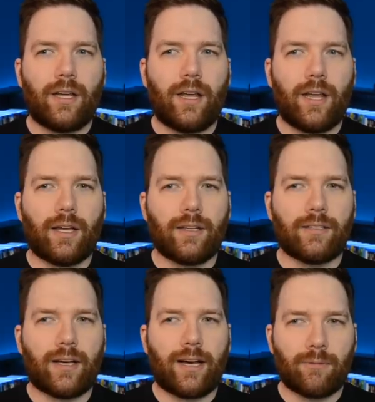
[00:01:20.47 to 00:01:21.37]

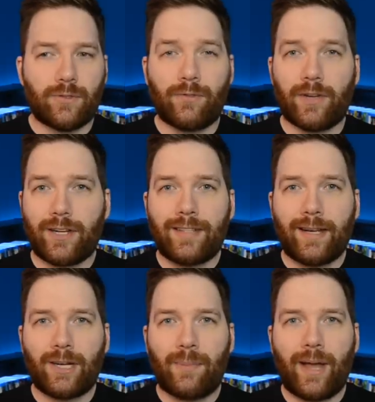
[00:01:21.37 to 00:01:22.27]
and I was very
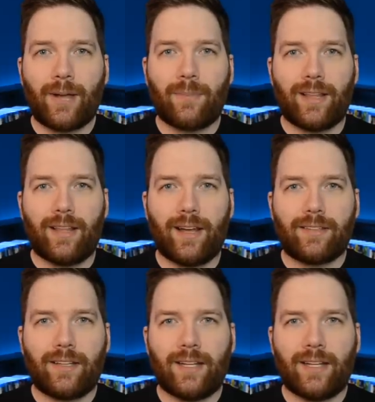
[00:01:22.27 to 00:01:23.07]
taken aback by that.